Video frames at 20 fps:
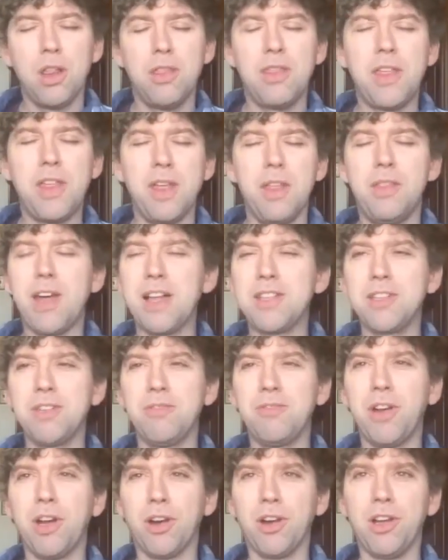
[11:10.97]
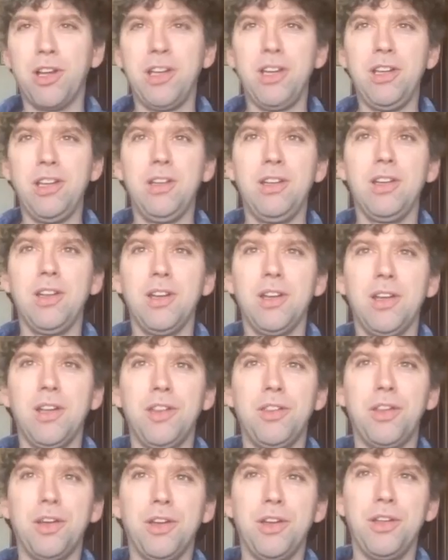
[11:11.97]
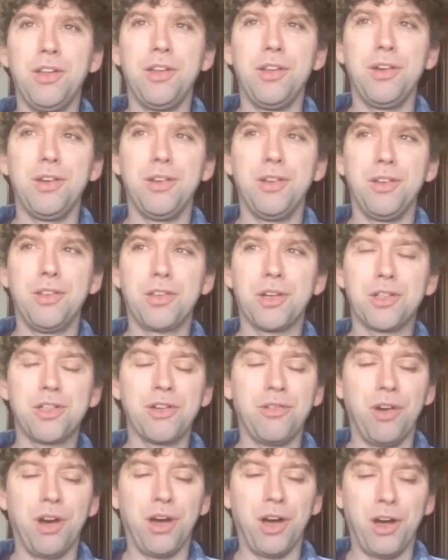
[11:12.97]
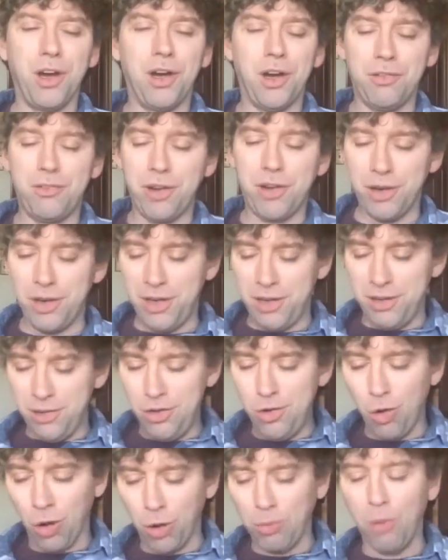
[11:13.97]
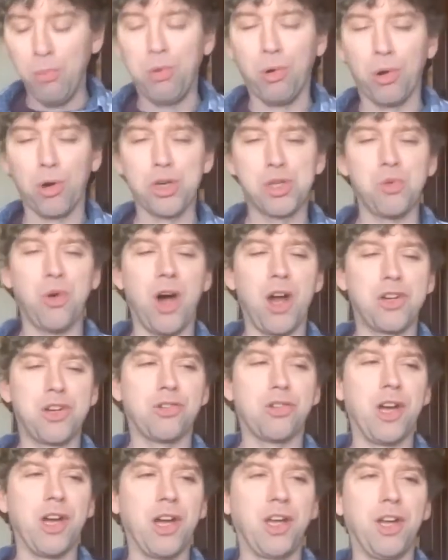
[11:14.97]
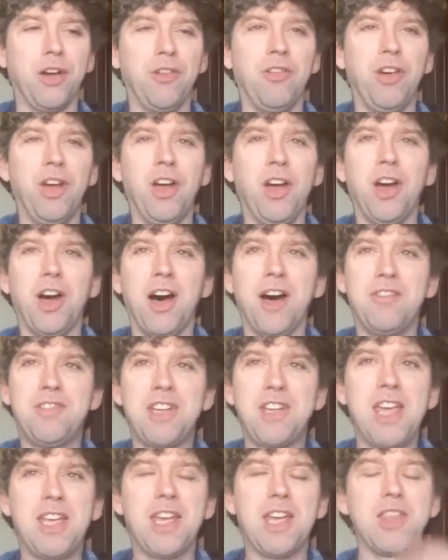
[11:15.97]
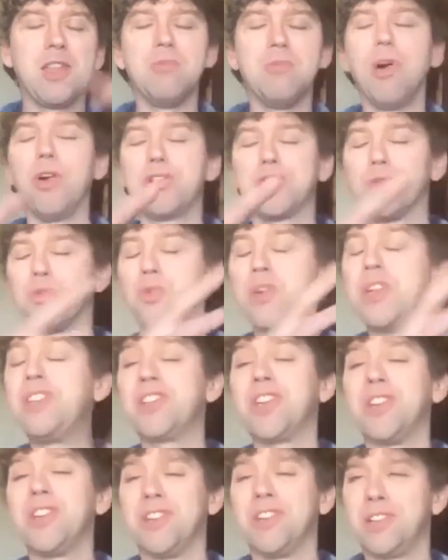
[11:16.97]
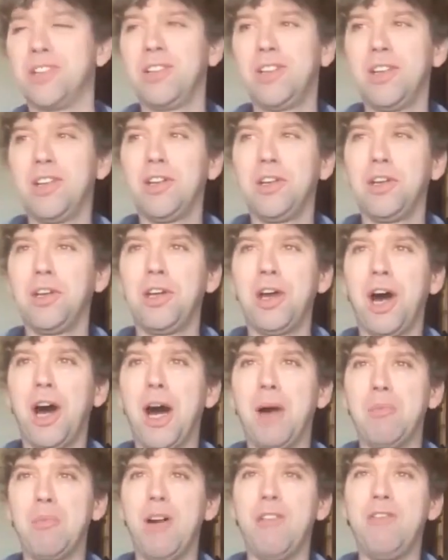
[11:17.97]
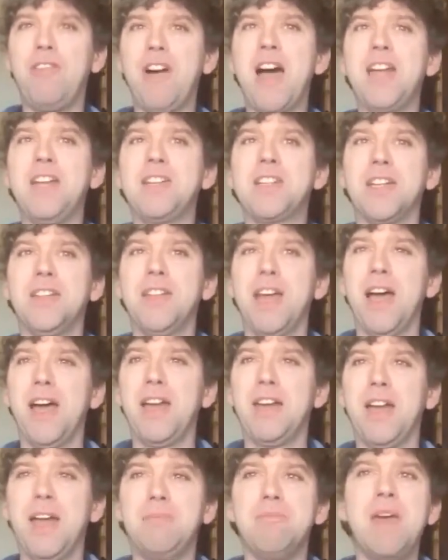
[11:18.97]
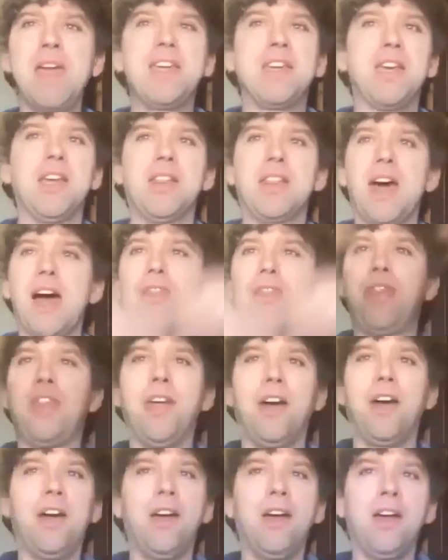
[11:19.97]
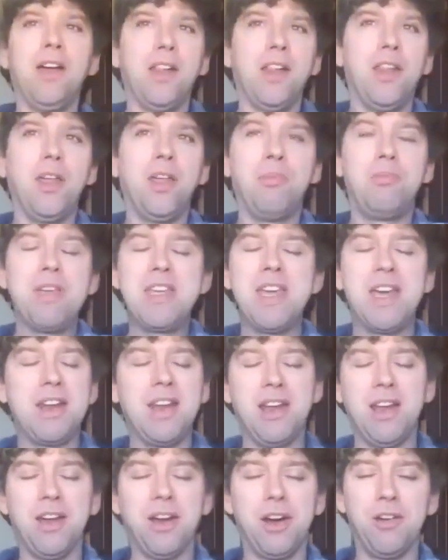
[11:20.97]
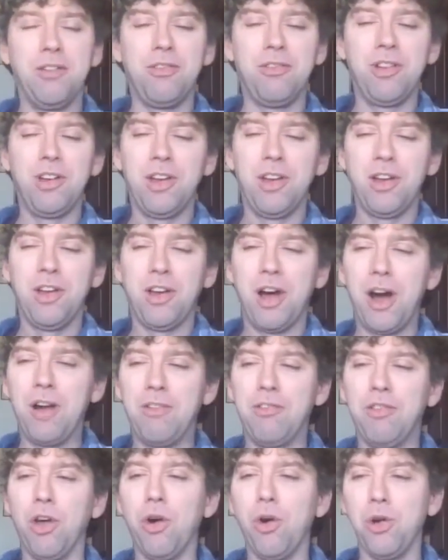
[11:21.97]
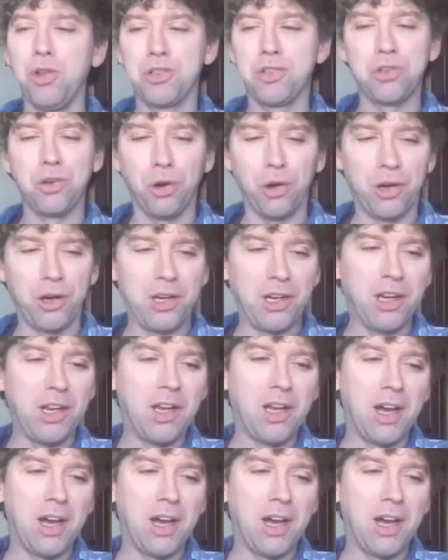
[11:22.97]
That's a very, there's a very normal bourgeois trick of taking the most recent event and making that the beginning of the whole story.